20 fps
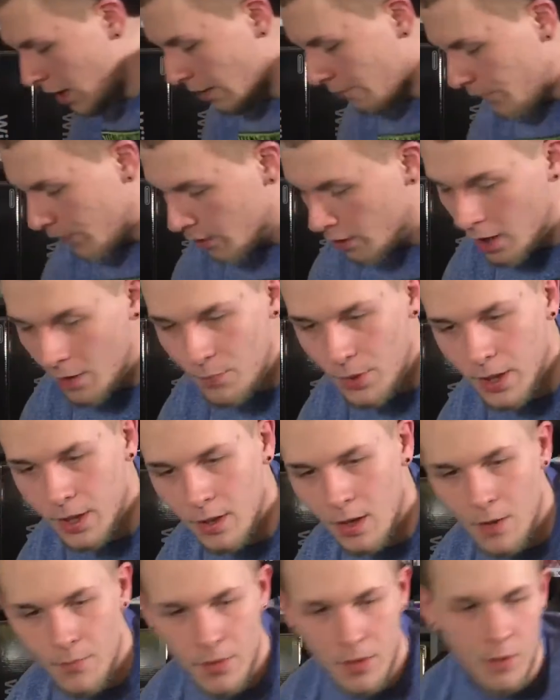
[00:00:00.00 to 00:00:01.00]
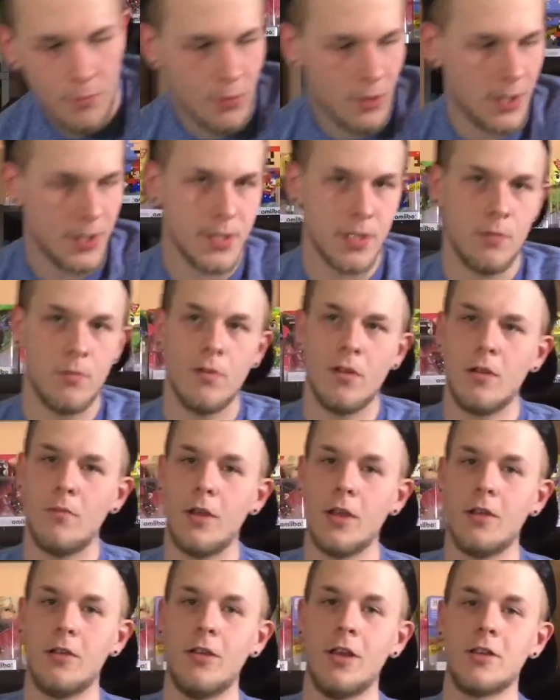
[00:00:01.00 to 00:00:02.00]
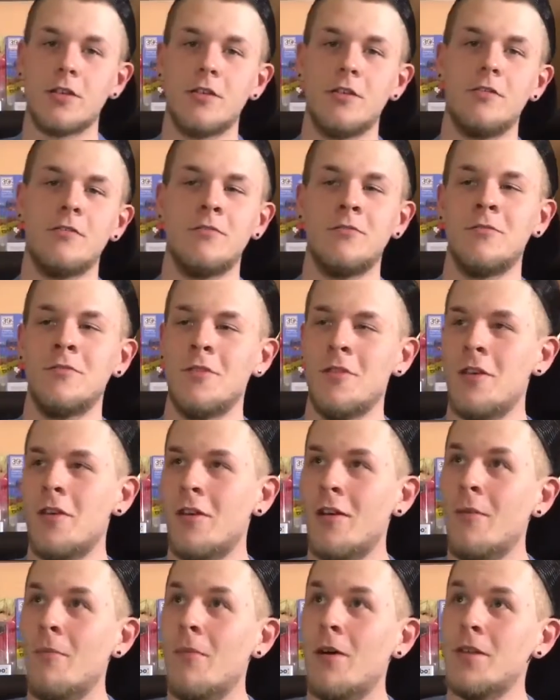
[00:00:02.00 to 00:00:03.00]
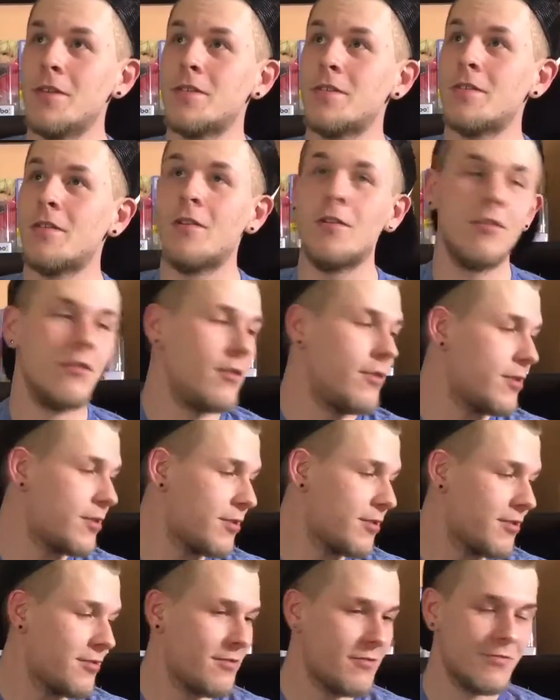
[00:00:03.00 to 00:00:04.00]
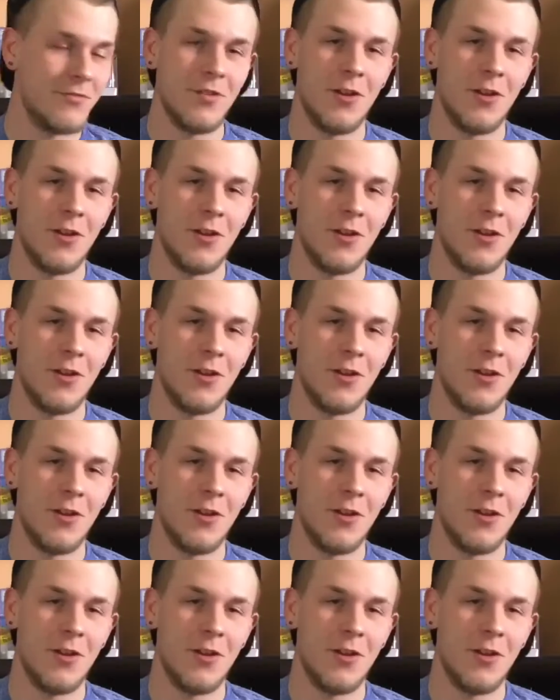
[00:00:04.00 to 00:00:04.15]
And I figured I'd pick it up and I'll put it somewhere in my collection amongst all this